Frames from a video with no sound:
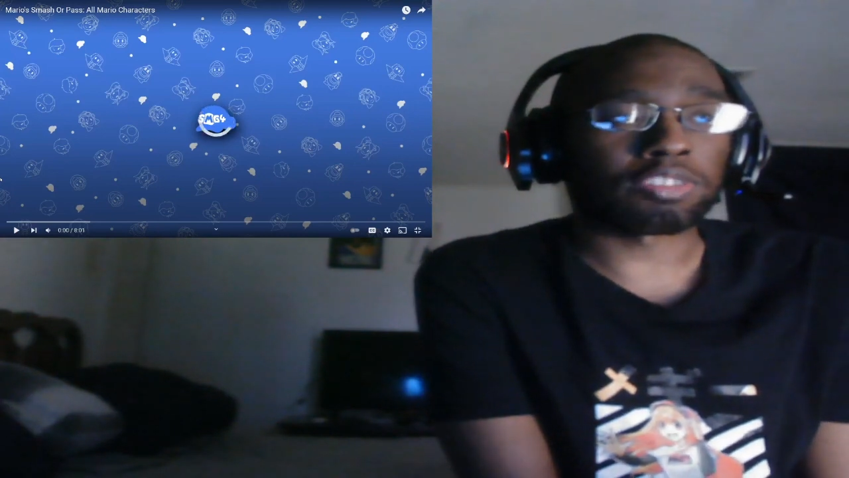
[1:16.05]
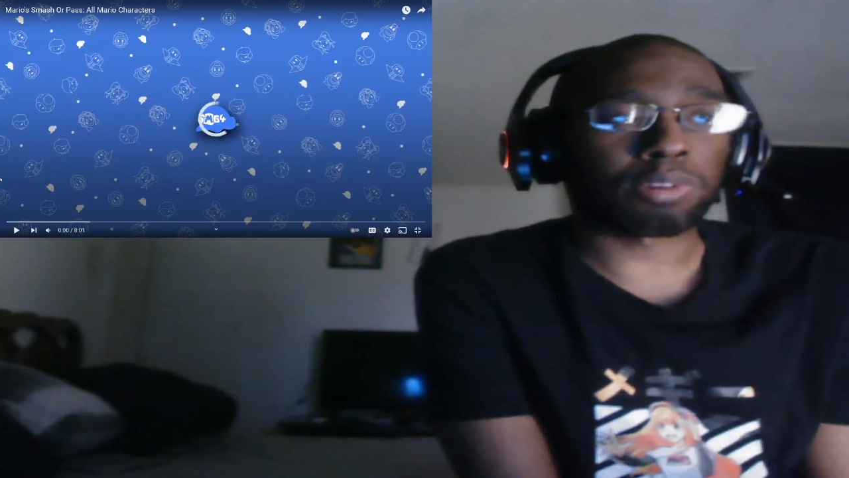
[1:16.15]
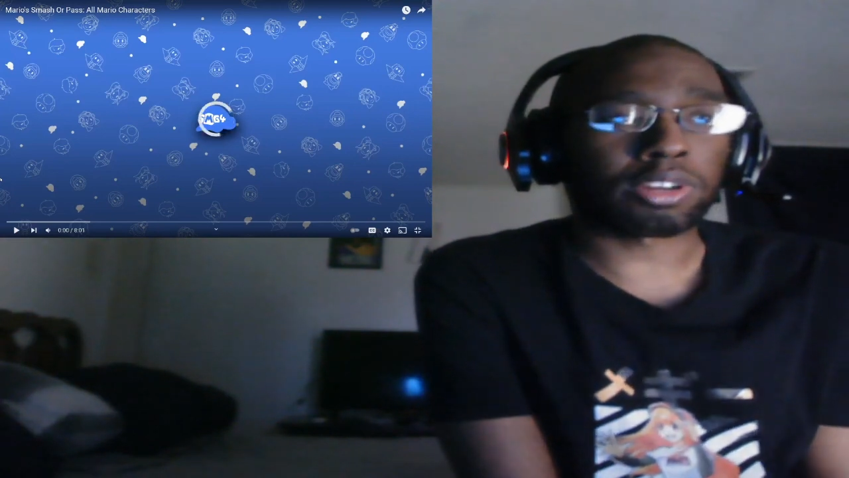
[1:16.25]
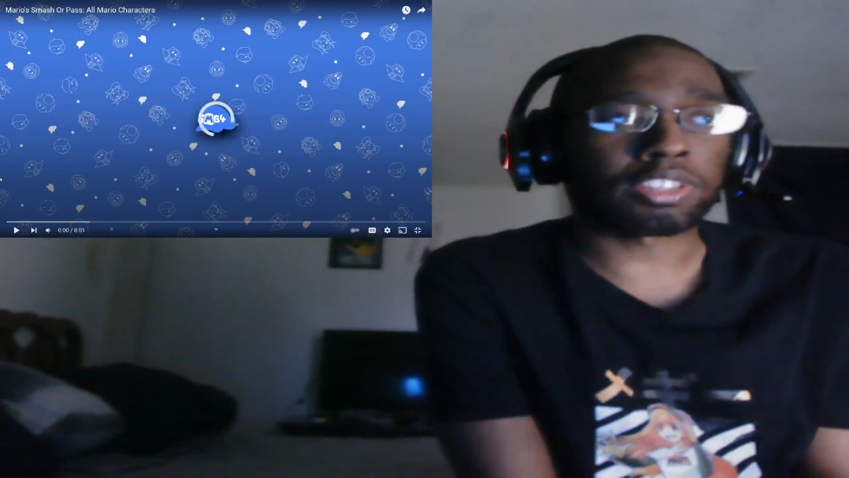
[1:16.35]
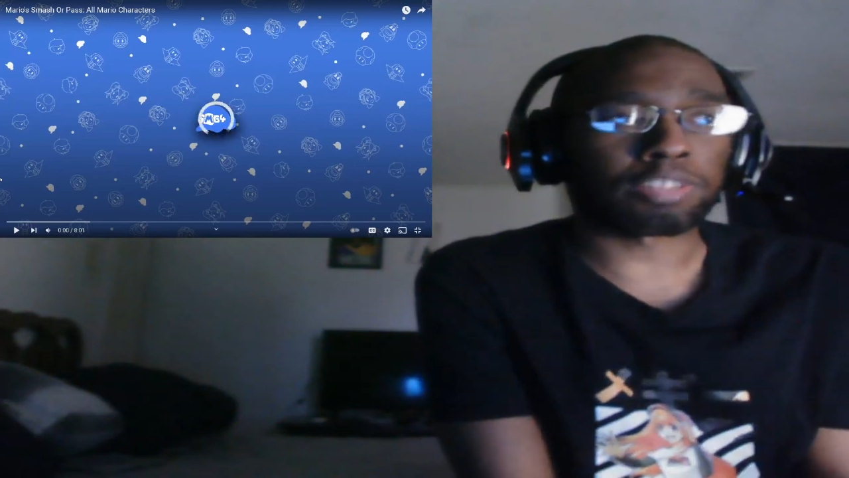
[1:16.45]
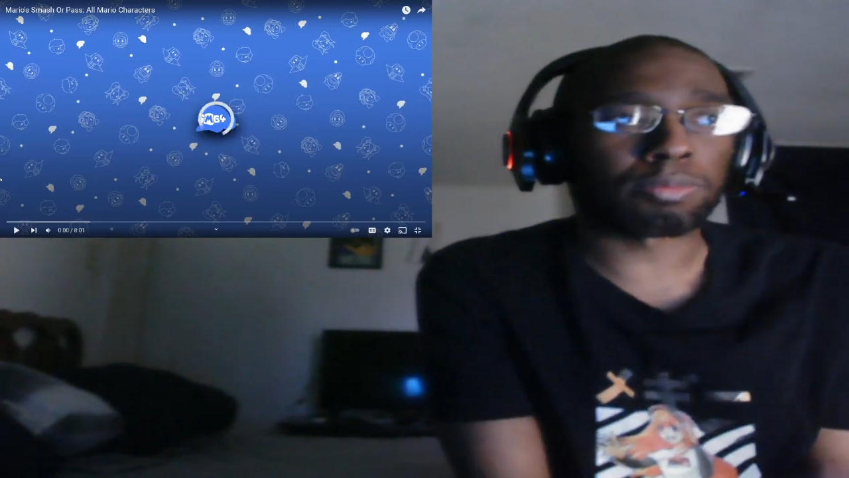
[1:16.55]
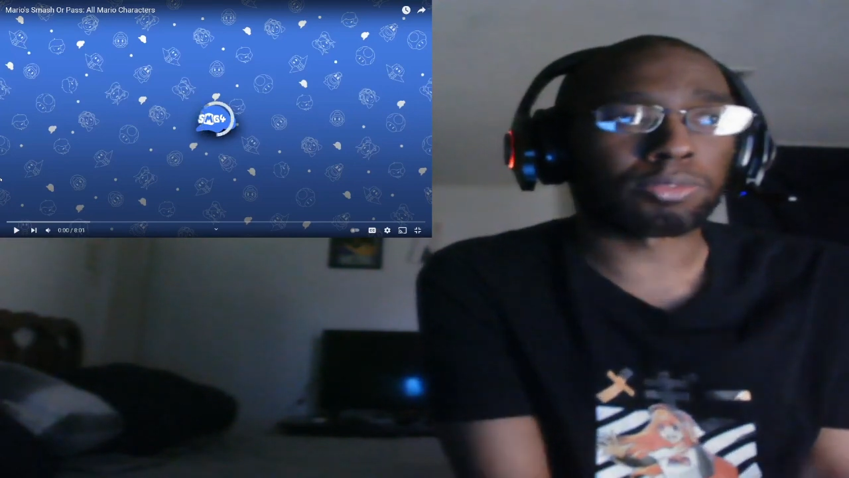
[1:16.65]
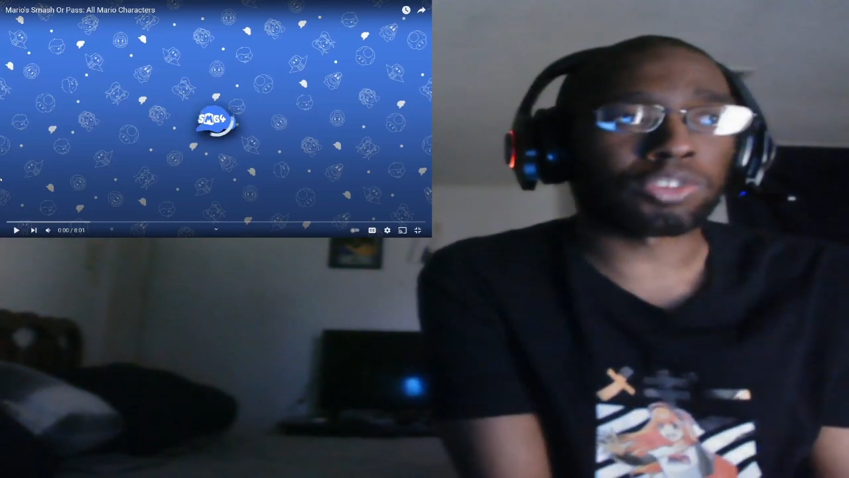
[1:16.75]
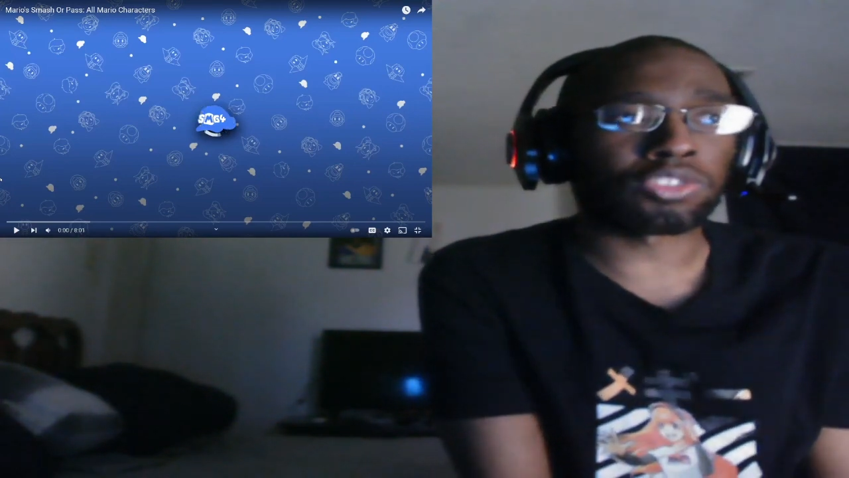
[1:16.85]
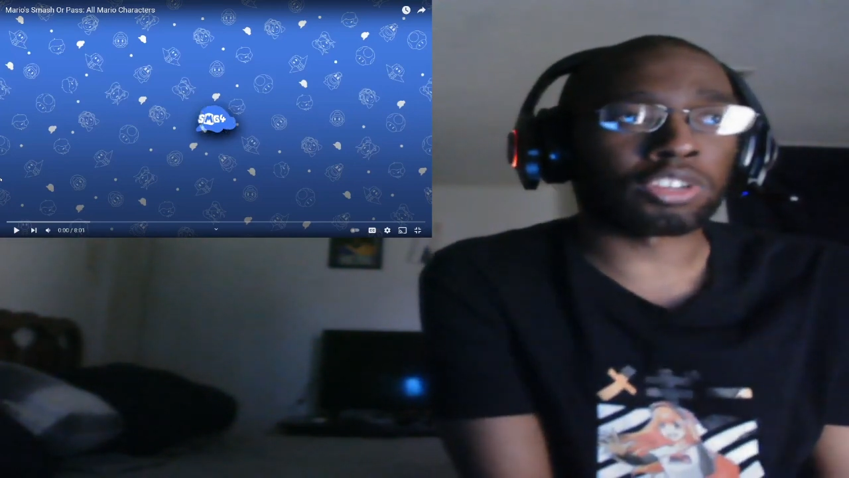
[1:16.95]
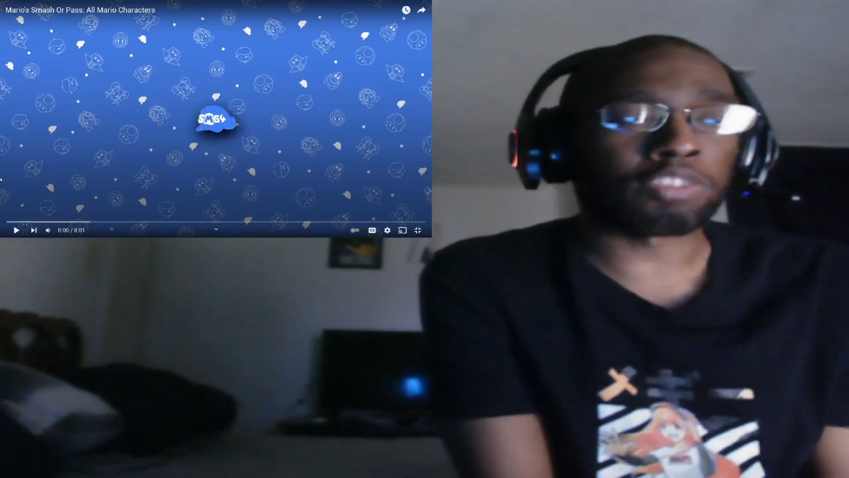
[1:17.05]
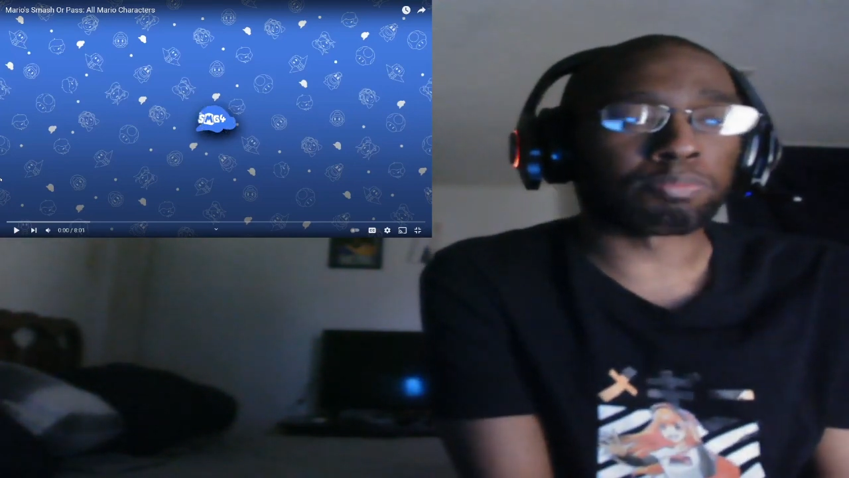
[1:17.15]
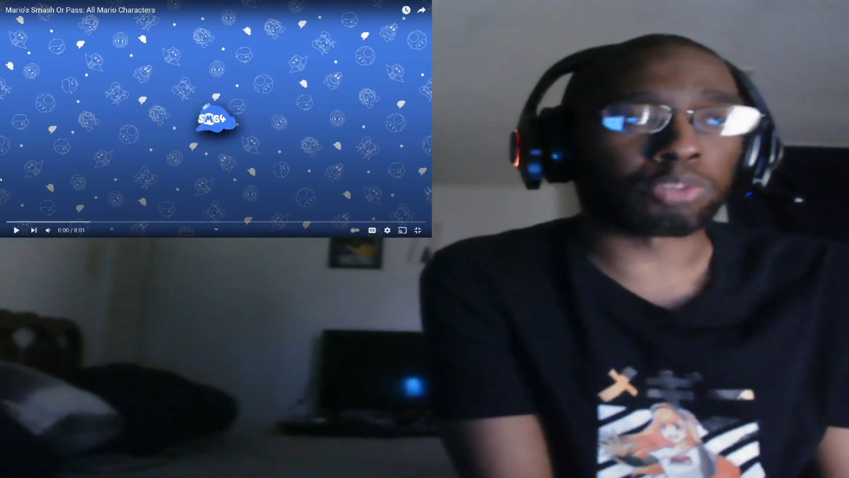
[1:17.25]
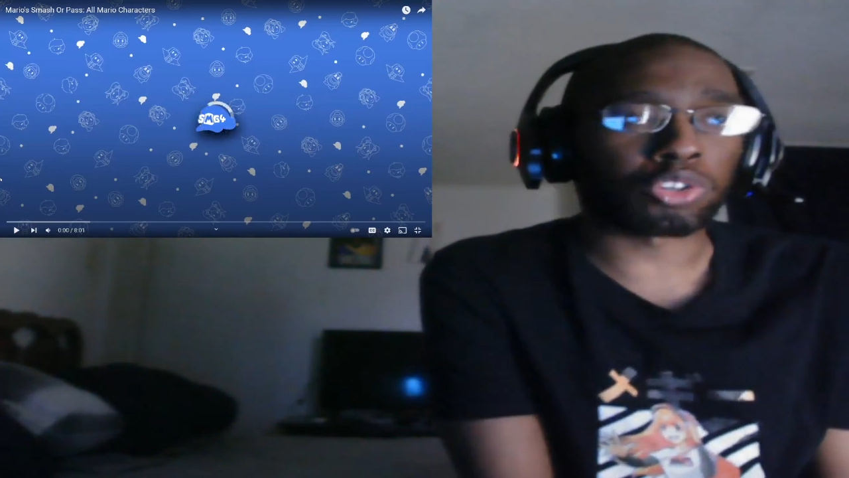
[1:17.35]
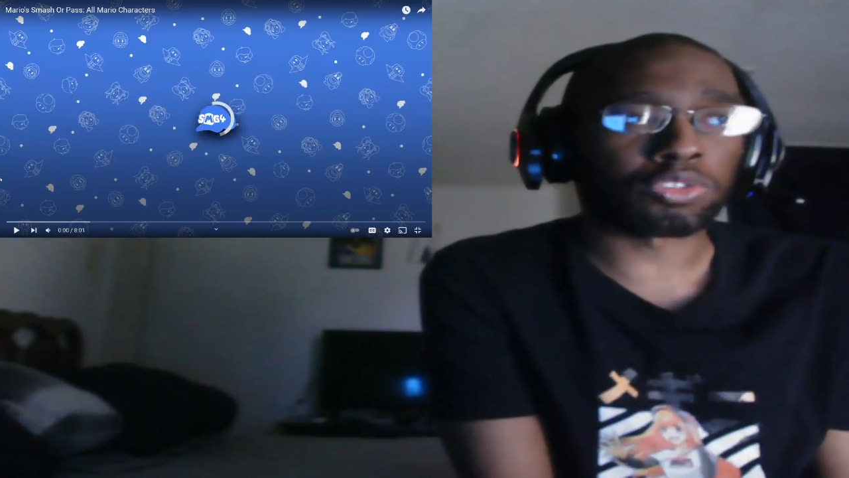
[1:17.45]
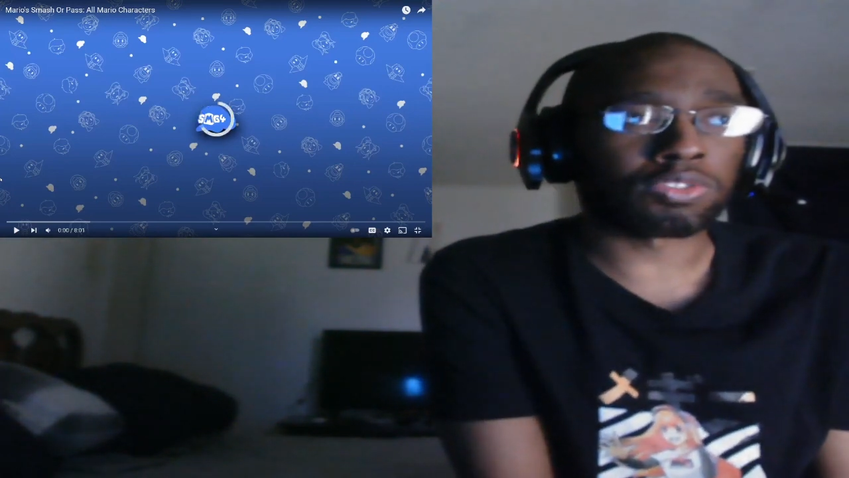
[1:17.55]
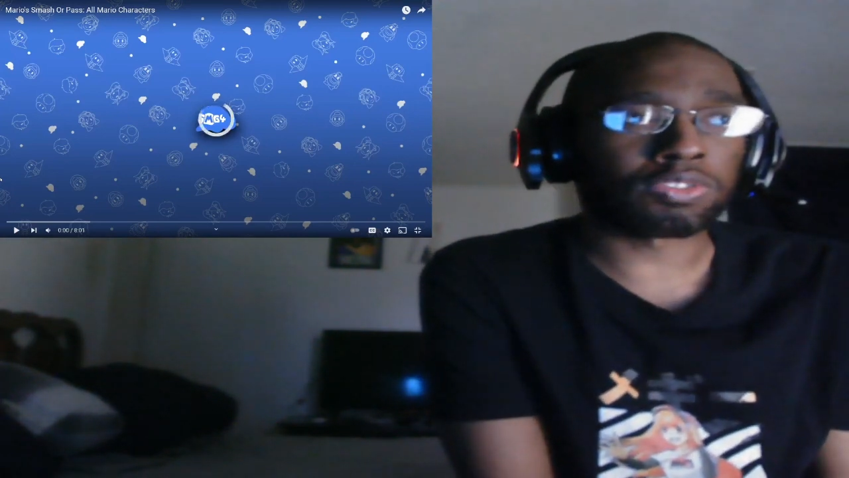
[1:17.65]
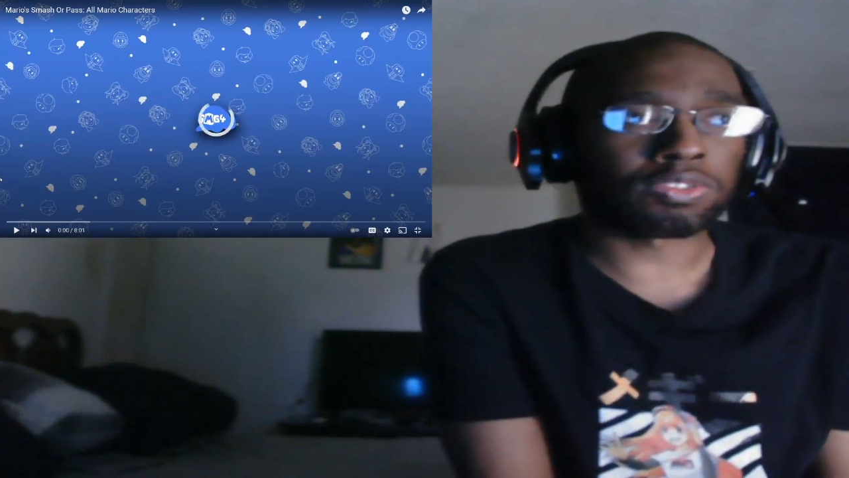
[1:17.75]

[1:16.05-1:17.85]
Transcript: is part of the commemoration of Mario